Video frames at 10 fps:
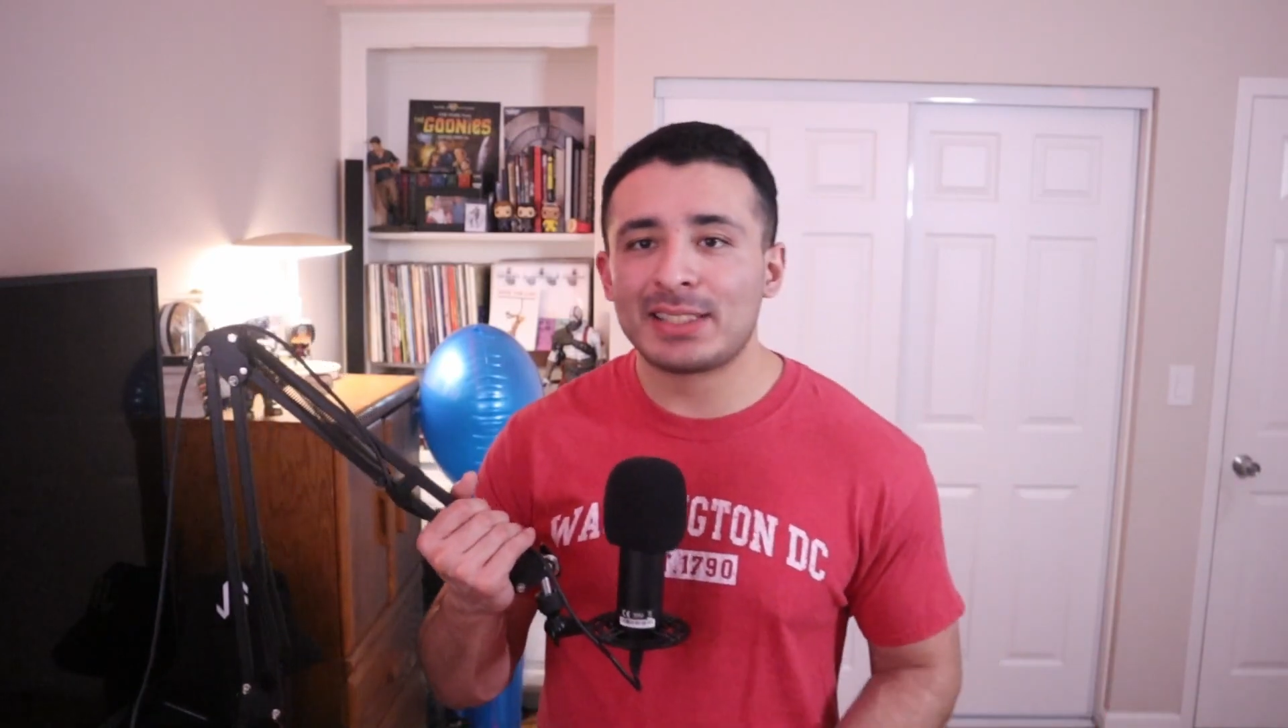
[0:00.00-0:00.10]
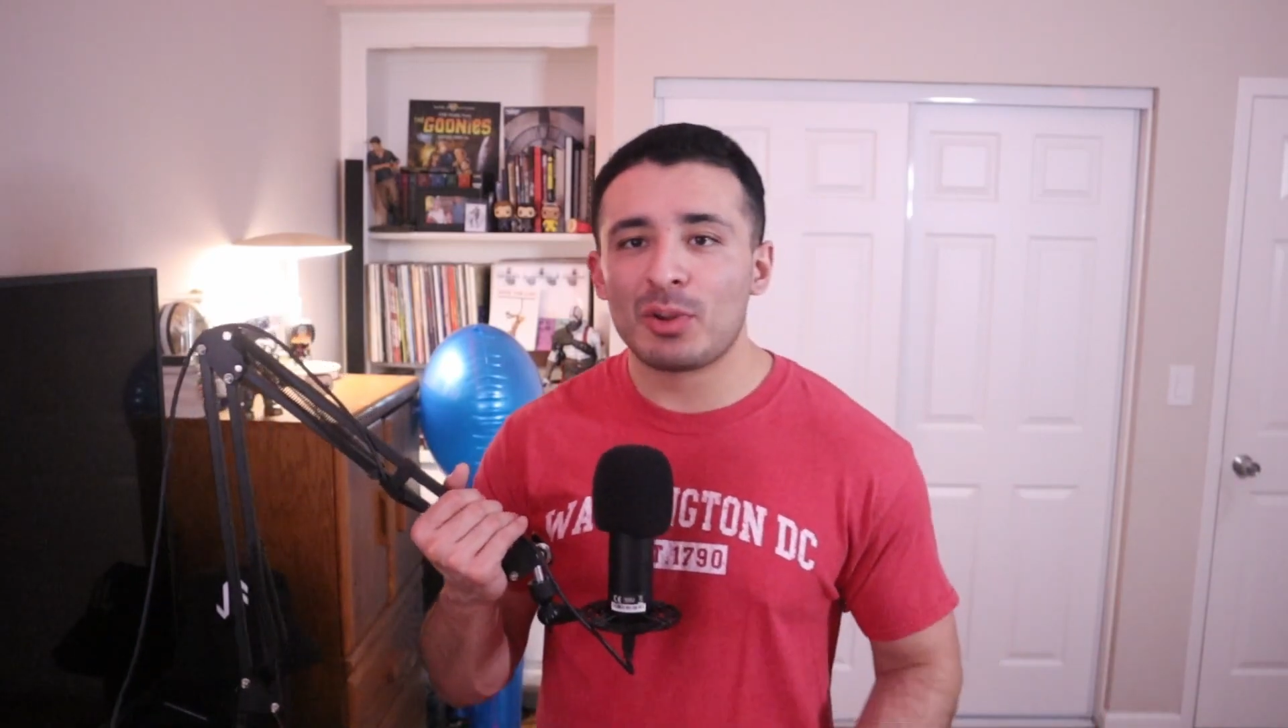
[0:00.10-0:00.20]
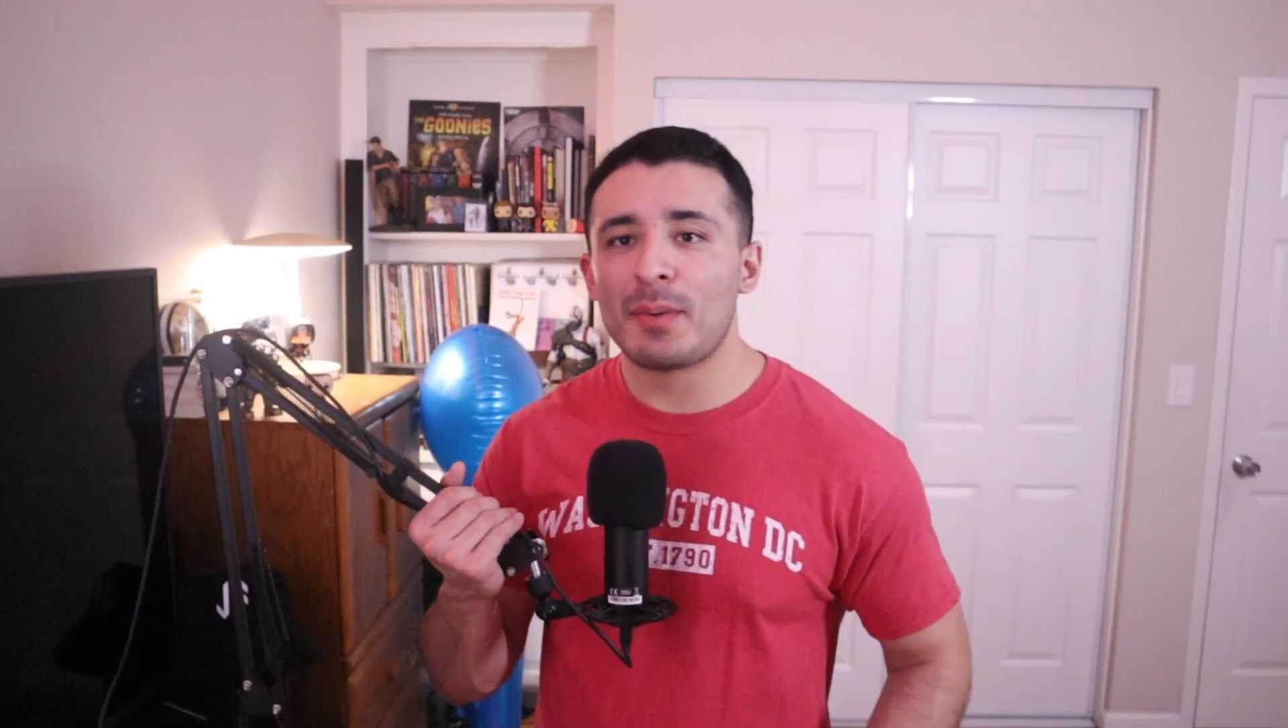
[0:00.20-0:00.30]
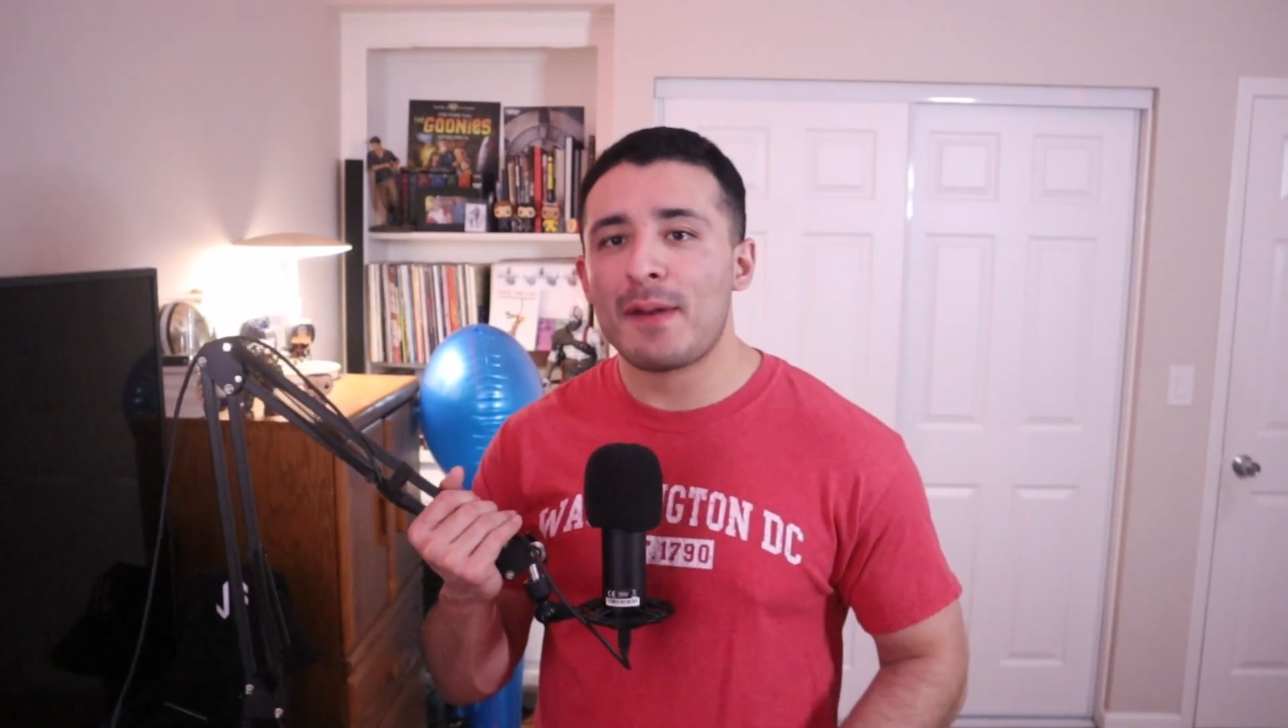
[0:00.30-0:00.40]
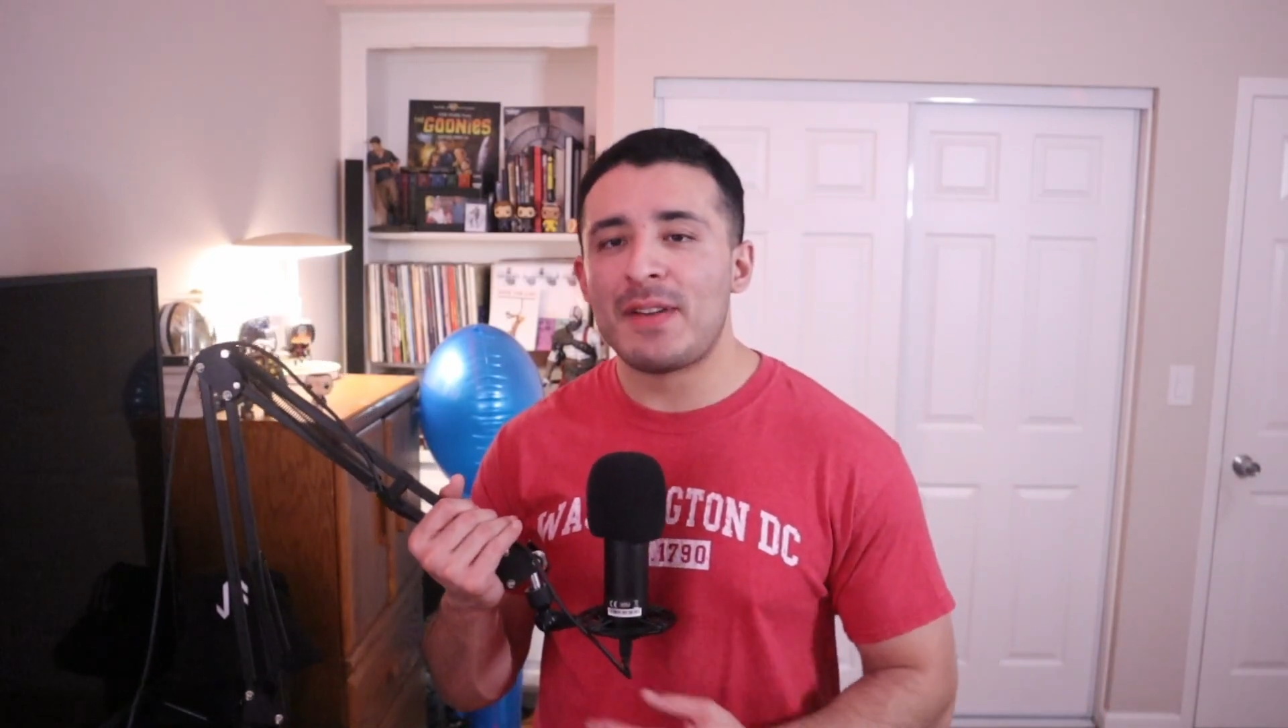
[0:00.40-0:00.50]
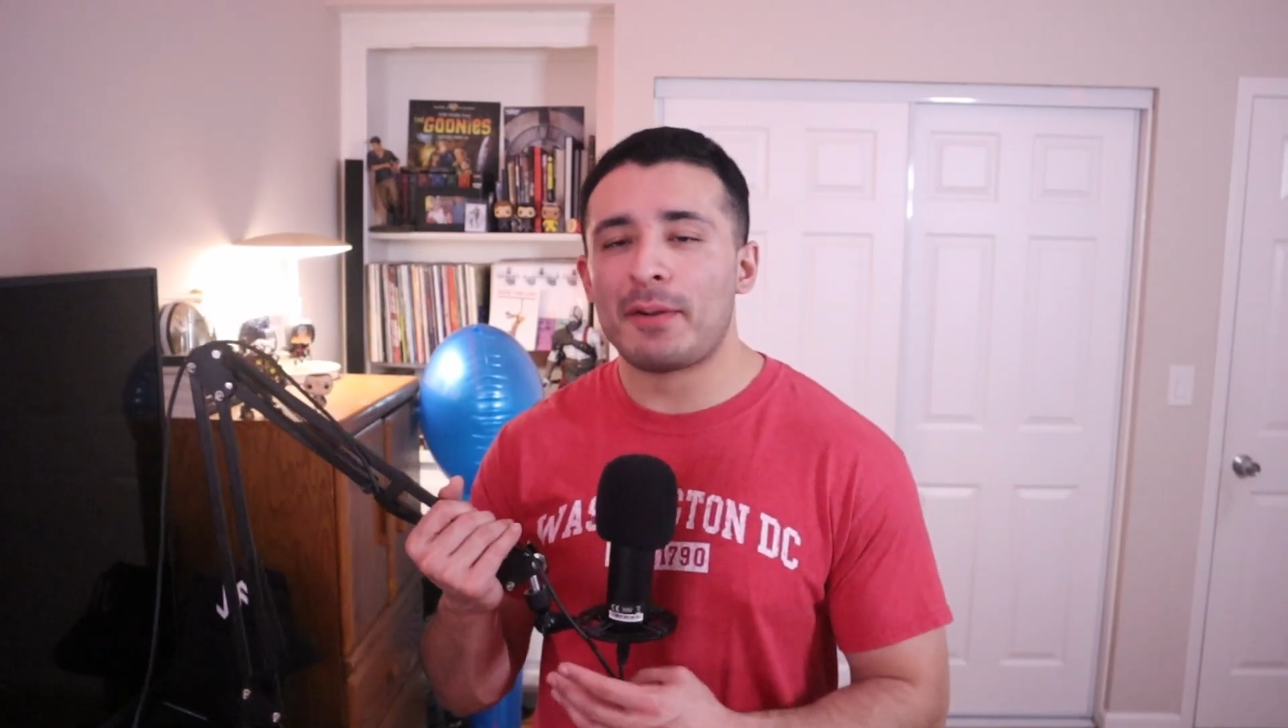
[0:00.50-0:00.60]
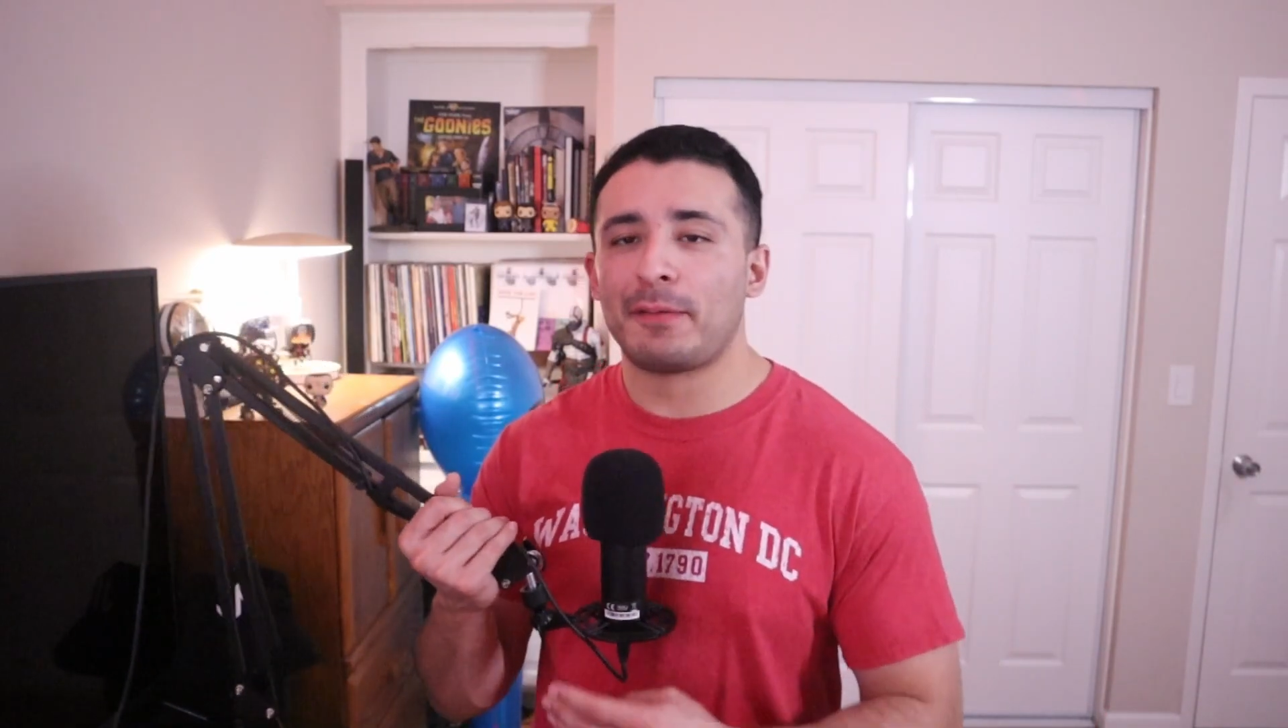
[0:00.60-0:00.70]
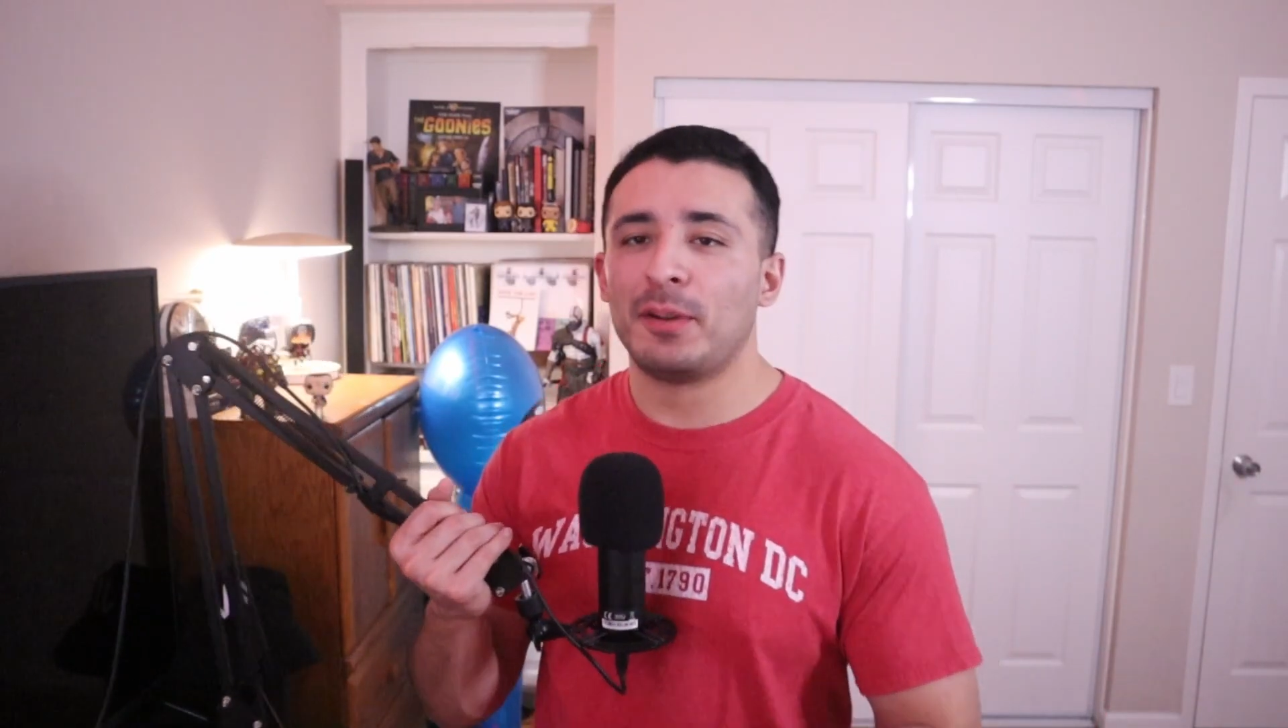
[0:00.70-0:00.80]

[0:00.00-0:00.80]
It's one of my favorite